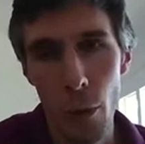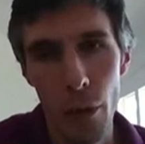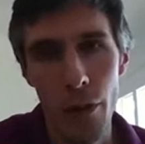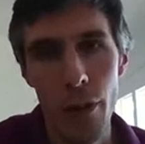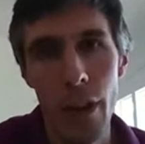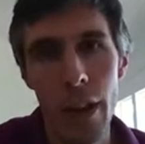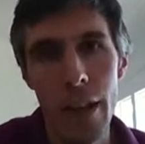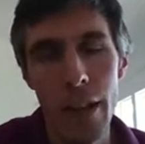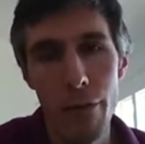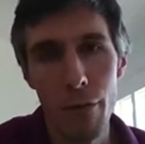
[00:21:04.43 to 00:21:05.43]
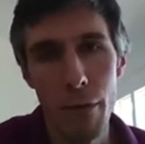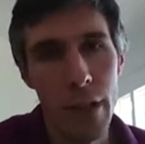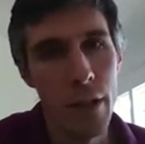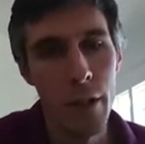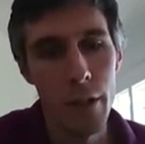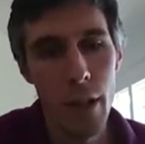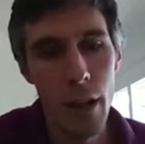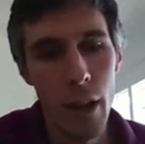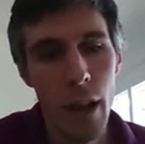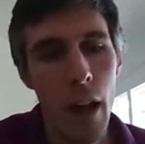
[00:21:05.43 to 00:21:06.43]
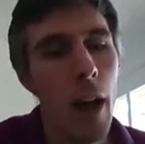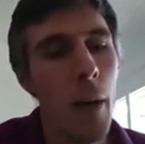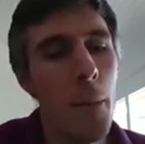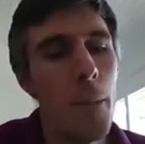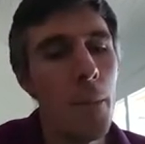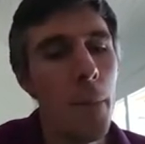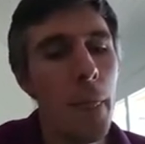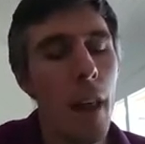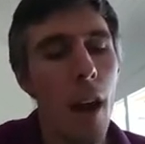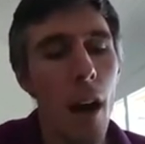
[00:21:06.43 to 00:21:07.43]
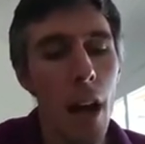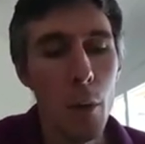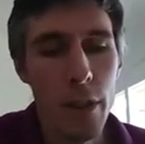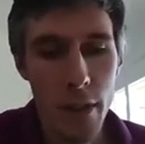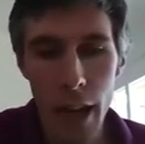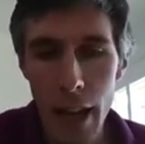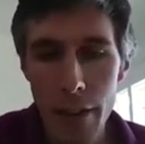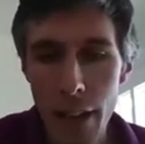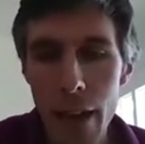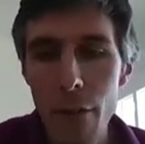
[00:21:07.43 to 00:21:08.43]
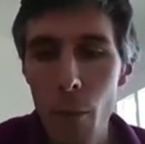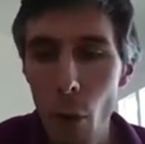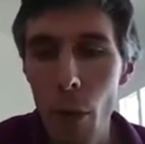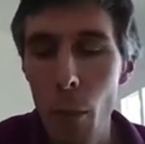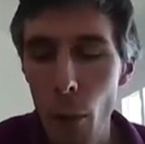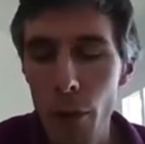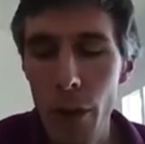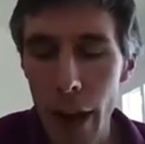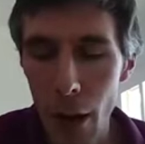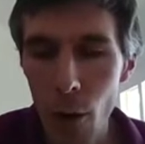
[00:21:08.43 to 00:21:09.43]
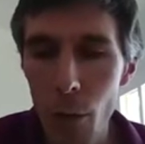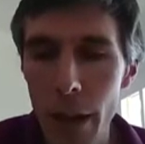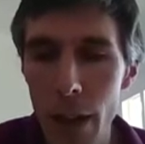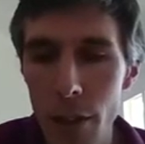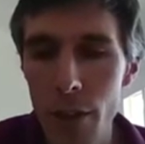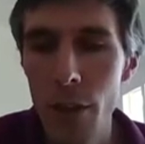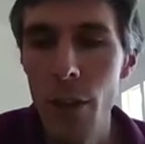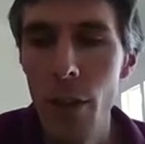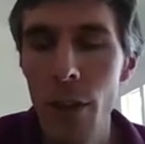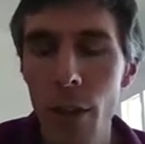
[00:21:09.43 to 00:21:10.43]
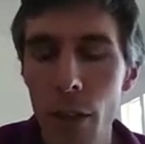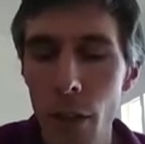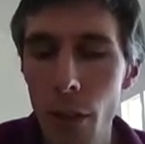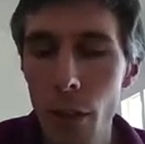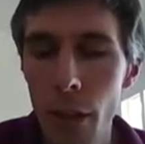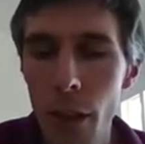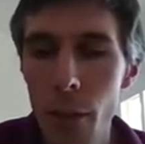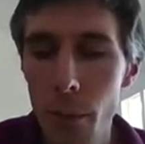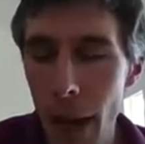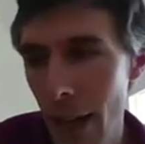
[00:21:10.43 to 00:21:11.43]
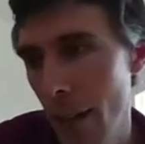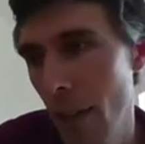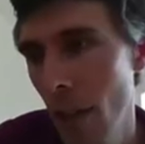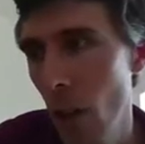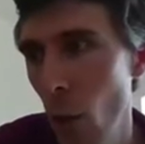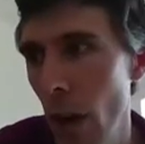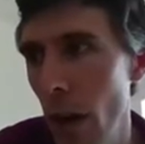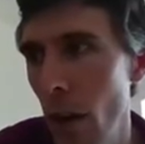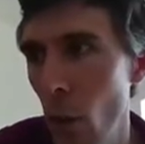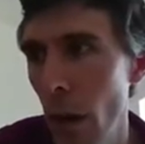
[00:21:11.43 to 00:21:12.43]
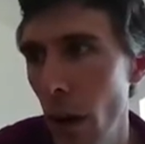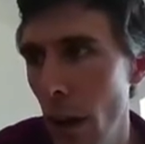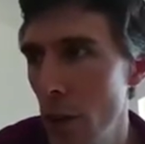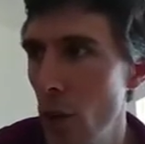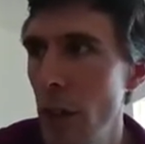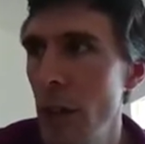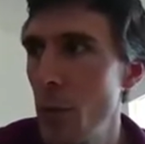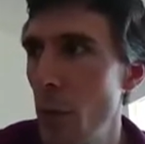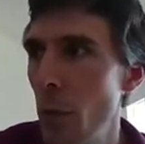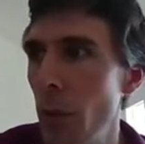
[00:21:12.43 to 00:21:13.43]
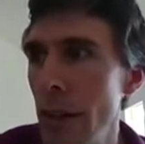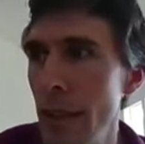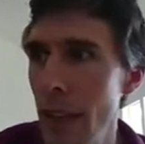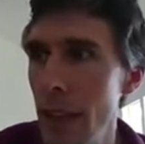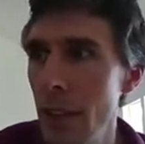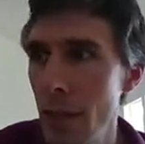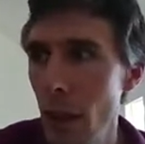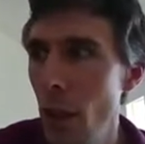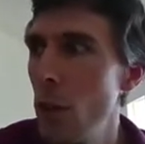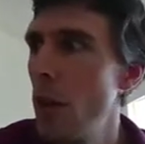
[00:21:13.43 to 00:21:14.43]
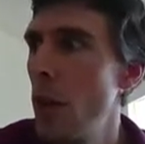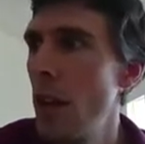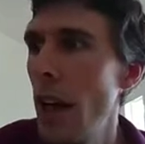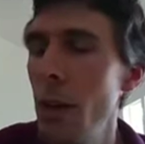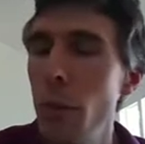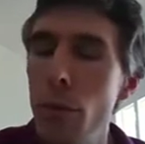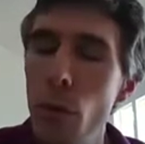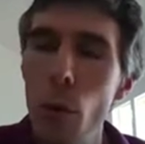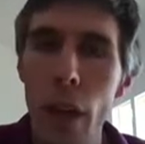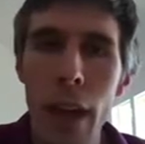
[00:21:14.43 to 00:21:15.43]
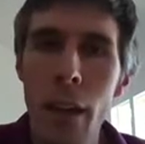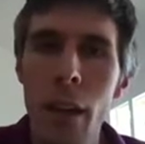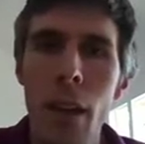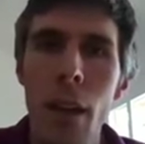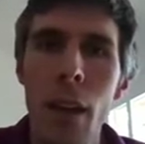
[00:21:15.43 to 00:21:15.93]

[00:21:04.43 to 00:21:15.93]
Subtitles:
borders and in different regions. I would say it's even more important now because back when I joined, probably 10 years ago, and before then,